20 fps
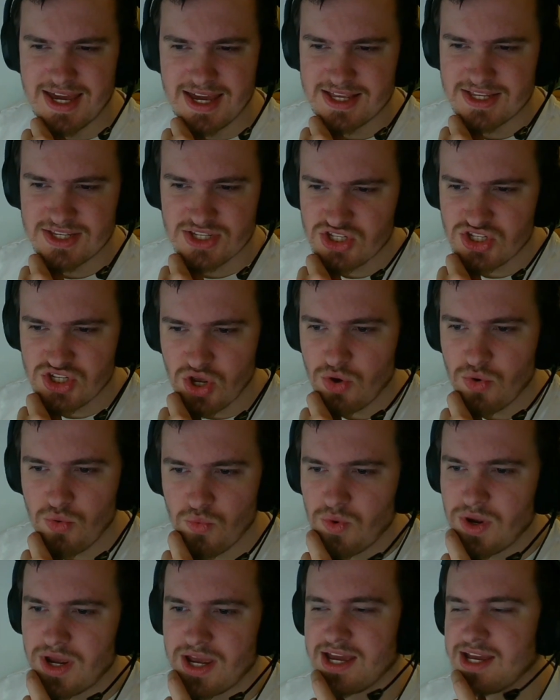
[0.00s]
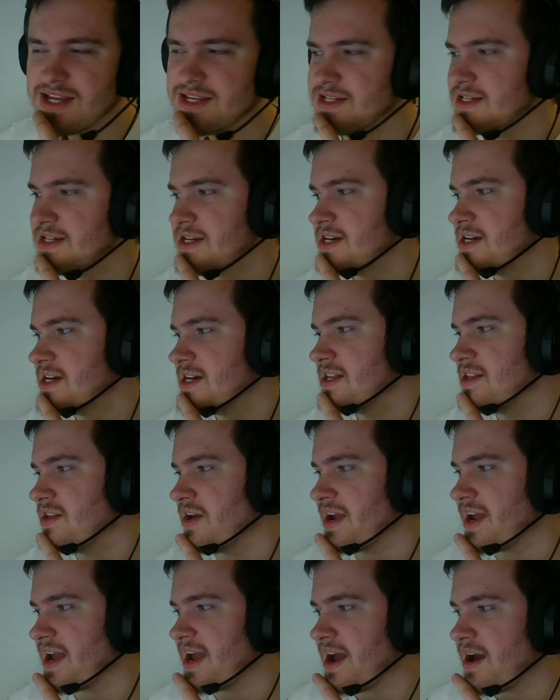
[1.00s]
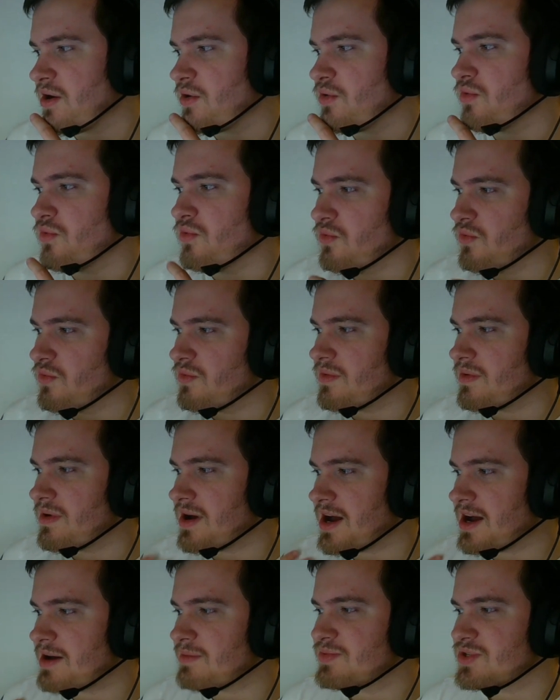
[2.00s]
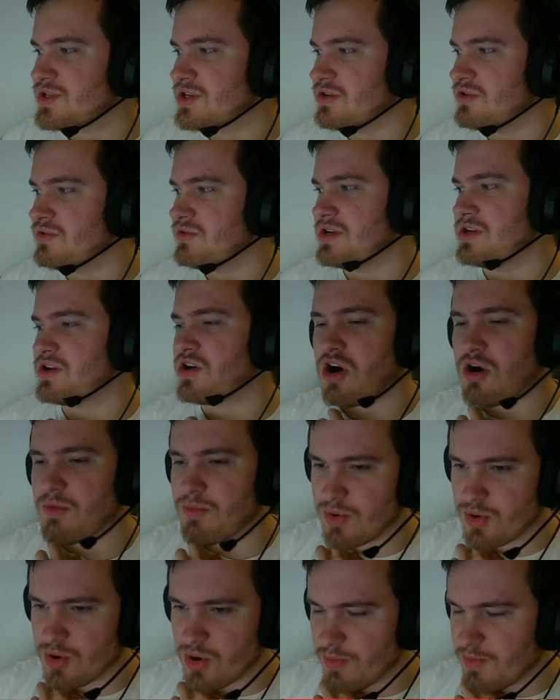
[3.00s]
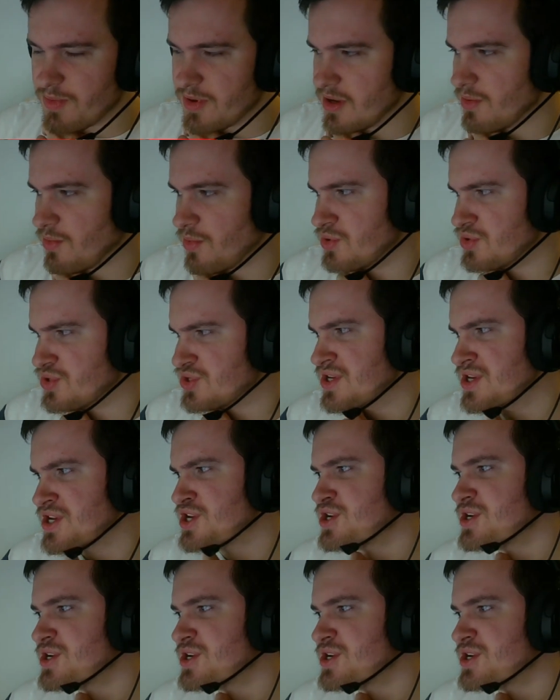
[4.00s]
It's so weird, like how absolutely carbon copy it was.